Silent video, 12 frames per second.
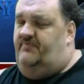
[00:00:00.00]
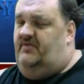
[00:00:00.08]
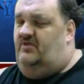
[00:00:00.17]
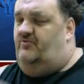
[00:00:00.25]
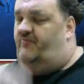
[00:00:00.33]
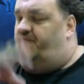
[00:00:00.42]
be
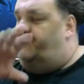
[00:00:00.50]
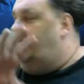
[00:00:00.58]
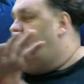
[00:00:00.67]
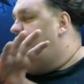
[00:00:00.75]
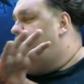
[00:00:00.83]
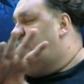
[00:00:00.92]
on the
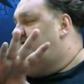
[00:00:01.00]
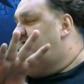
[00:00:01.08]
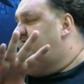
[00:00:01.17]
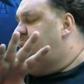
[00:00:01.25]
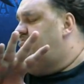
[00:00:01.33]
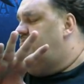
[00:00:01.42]
front
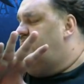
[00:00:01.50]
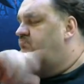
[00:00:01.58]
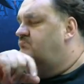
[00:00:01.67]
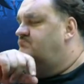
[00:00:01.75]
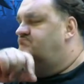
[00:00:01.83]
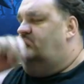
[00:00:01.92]
page.
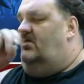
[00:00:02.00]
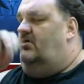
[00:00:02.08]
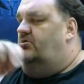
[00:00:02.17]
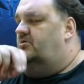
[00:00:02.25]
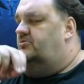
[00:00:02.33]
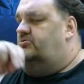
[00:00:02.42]
All
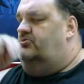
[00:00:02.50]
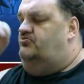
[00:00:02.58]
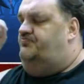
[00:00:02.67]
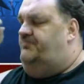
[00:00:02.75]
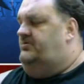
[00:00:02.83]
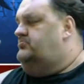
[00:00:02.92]
you got to do
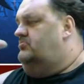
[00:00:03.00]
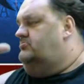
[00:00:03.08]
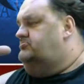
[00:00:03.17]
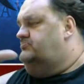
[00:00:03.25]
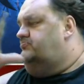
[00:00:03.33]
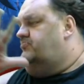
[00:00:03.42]
is be sure to
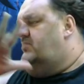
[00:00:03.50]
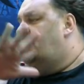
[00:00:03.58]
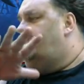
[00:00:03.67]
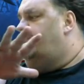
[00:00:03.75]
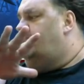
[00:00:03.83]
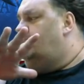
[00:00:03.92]

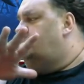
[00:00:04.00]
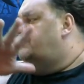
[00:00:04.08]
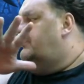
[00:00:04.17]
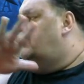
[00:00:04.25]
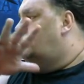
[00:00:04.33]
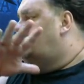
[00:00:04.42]
subscribe, of course,
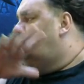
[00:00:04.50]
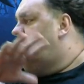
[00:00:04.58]
that way you